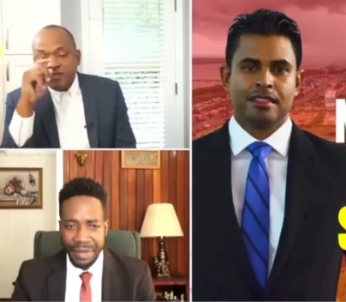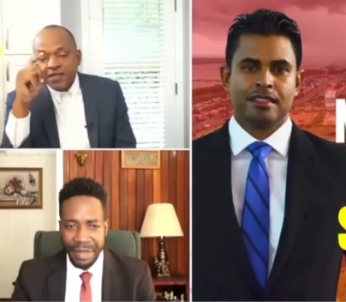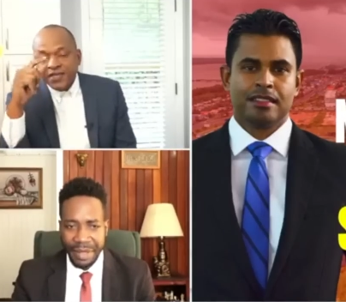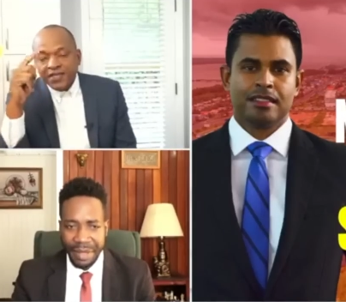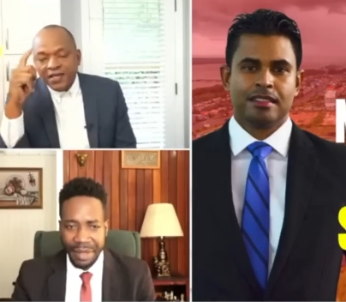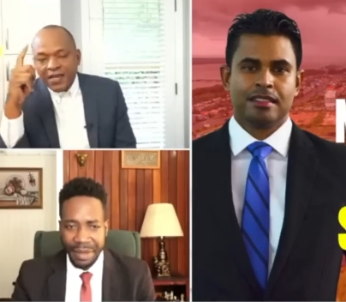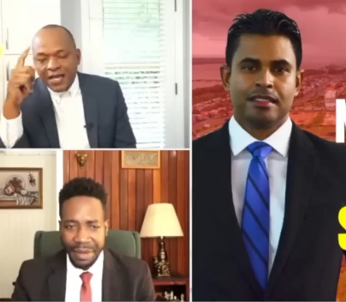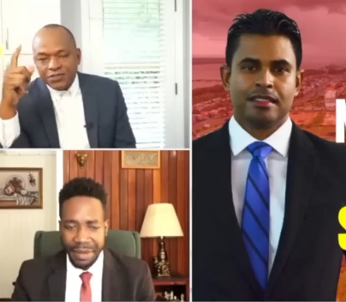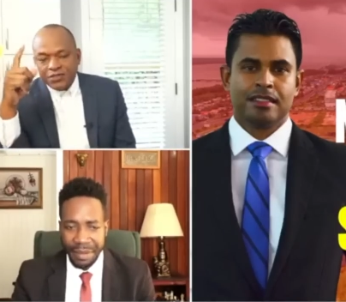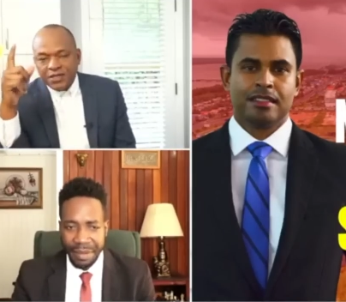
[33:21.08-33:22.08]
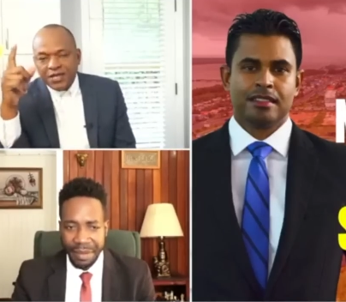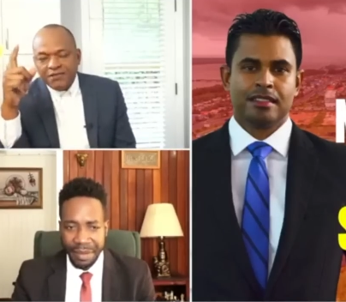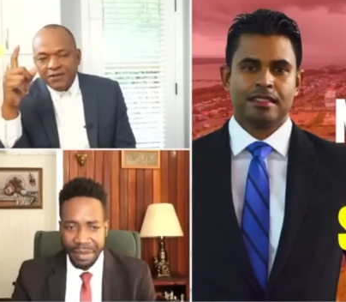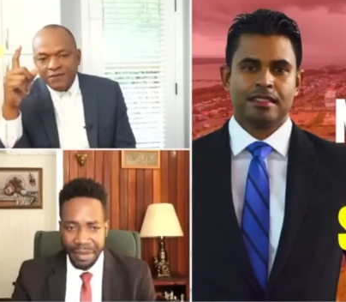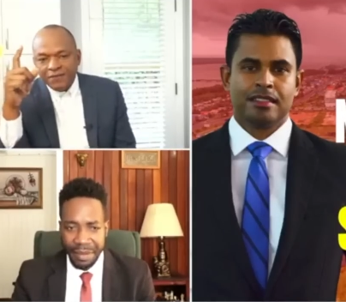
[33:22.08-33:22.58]
Speaker 1: things at the national level,
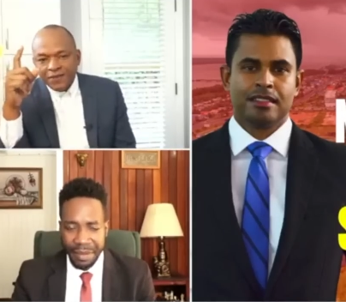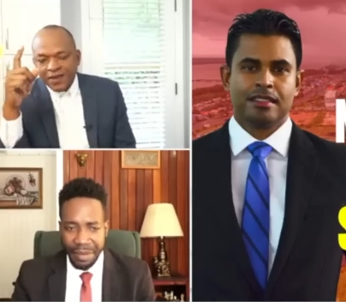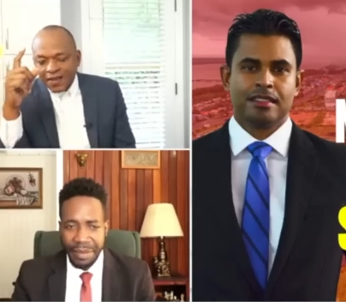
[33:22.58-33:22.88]
mm -hmm.